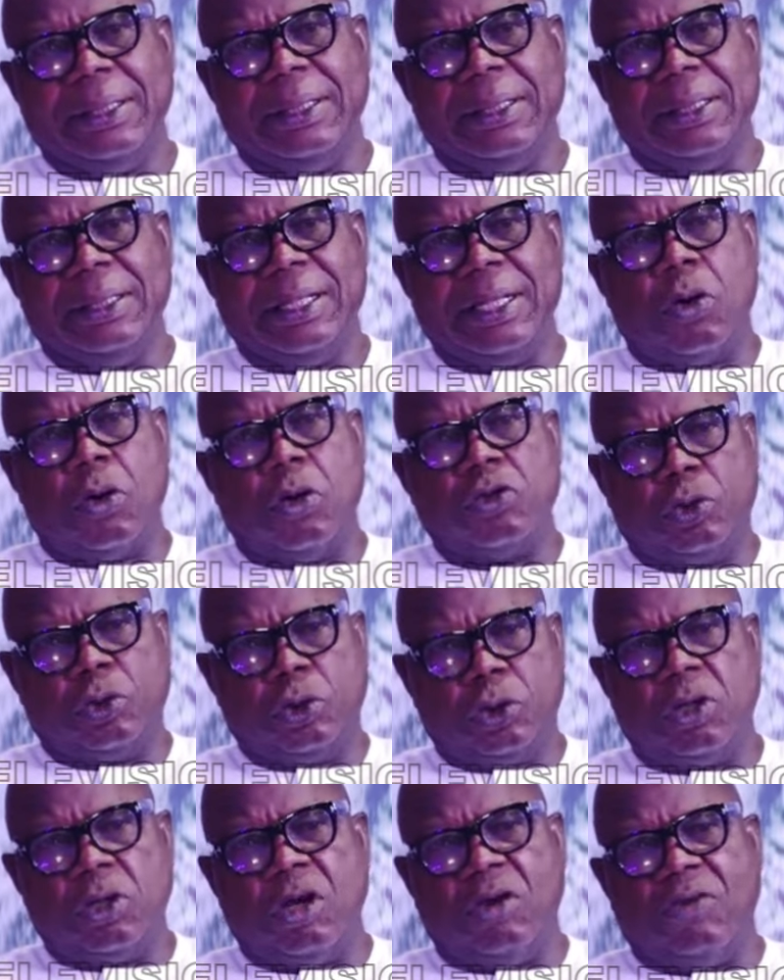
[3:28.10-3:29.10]
the
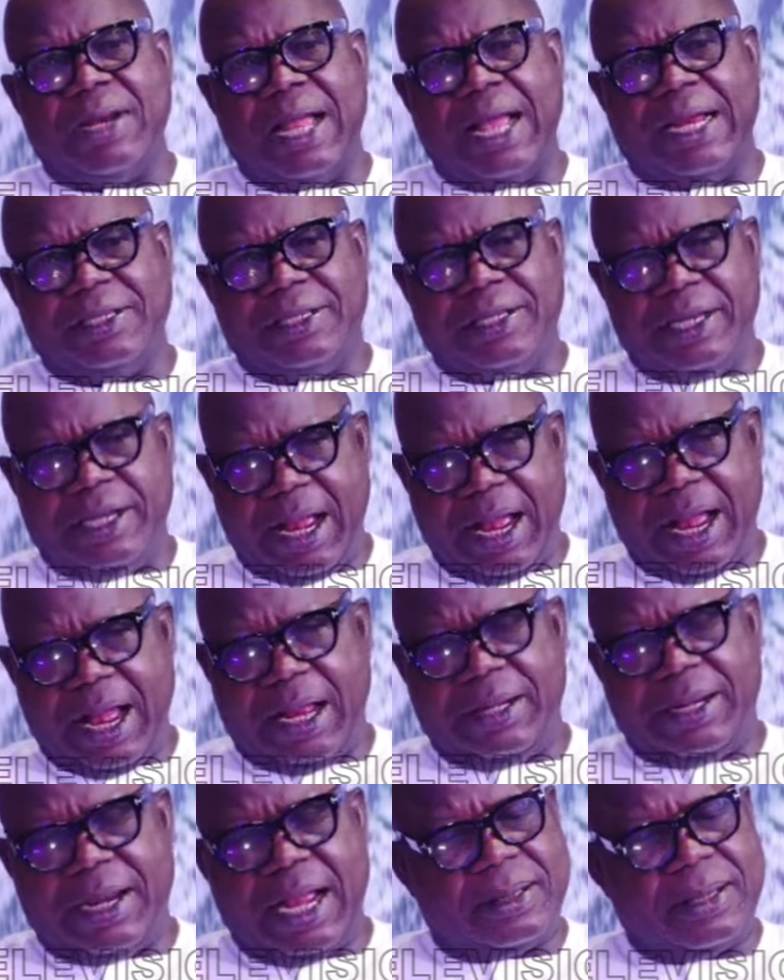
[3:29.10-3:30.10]
Constitution of
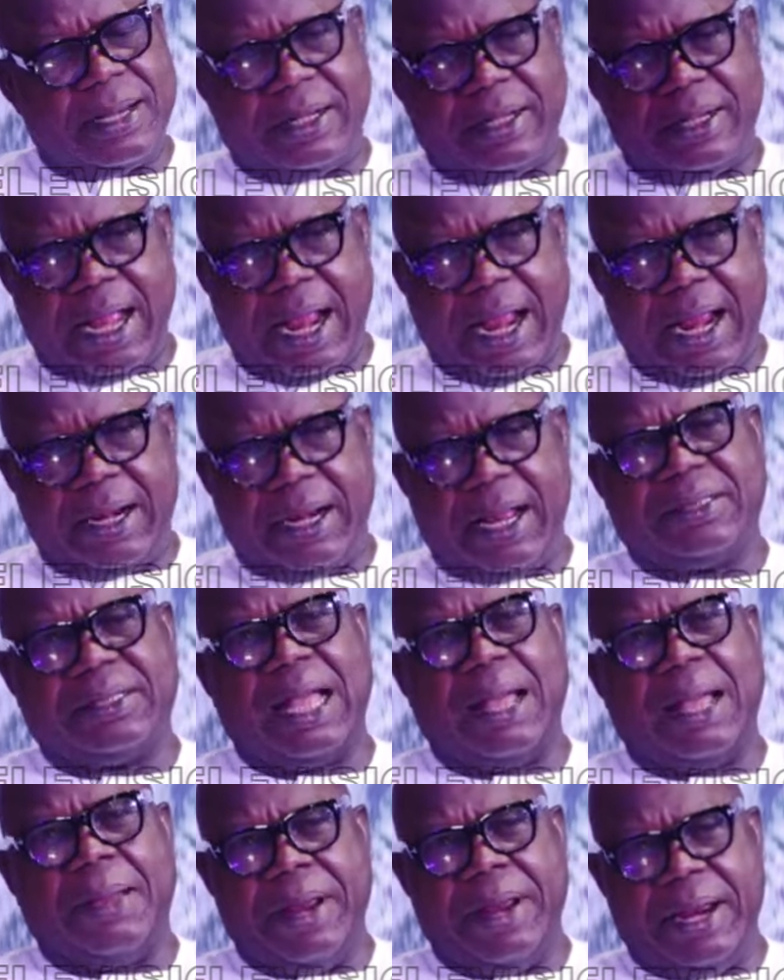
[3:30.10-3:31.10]
Nigeria, 1999, as
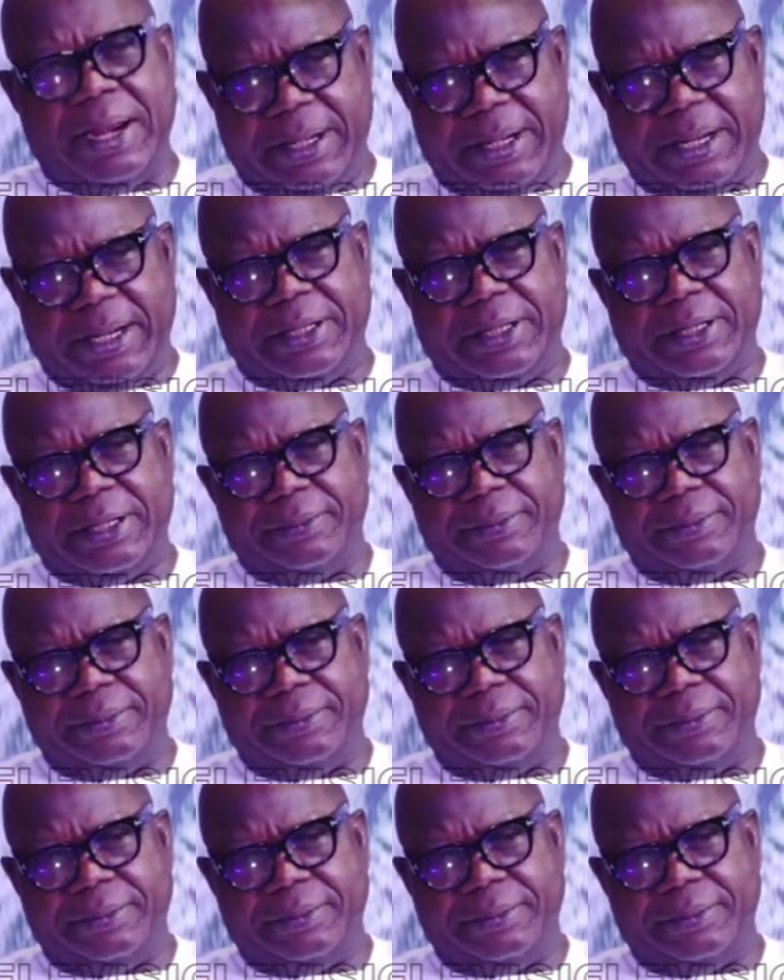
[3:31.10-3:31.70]
amended.